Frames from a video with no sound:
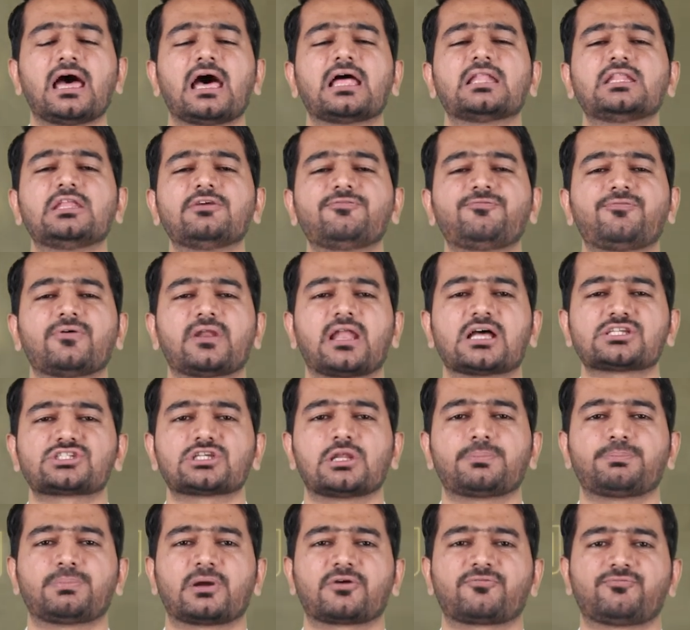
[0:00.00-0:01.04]
and the
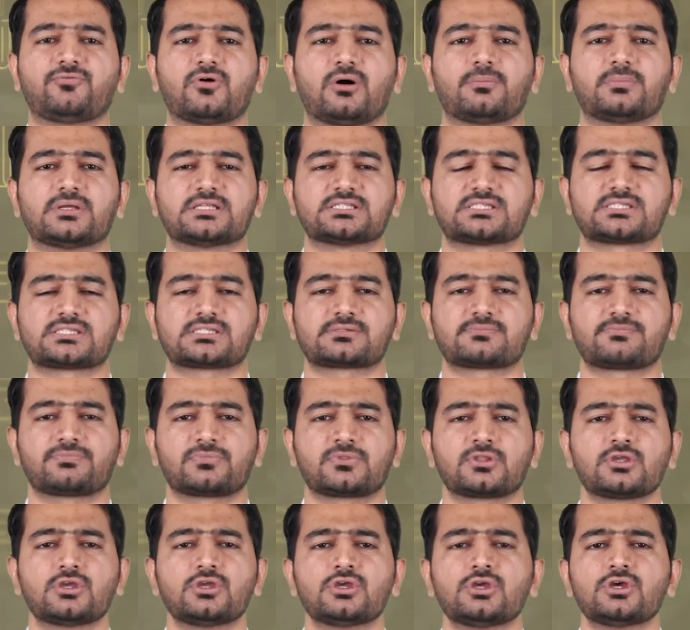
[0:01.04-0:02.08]
financial performance.
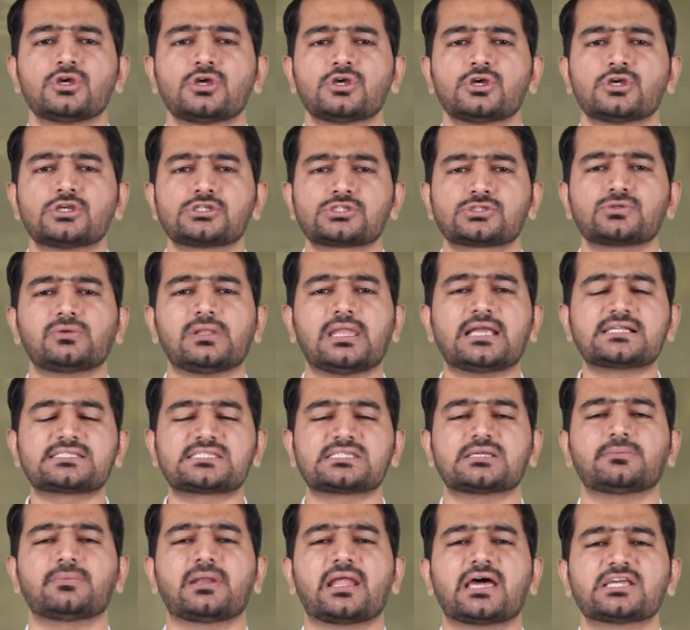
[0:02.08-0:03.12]
So let's
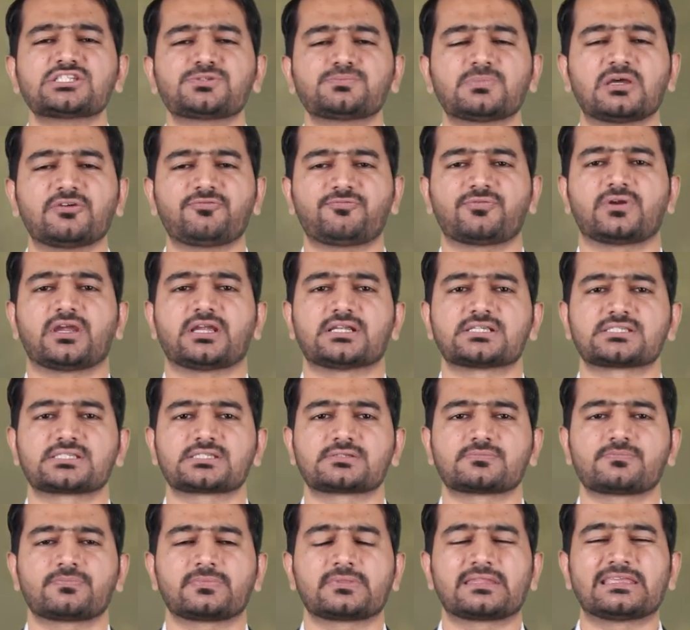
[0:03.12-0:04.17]
summarize, my friends.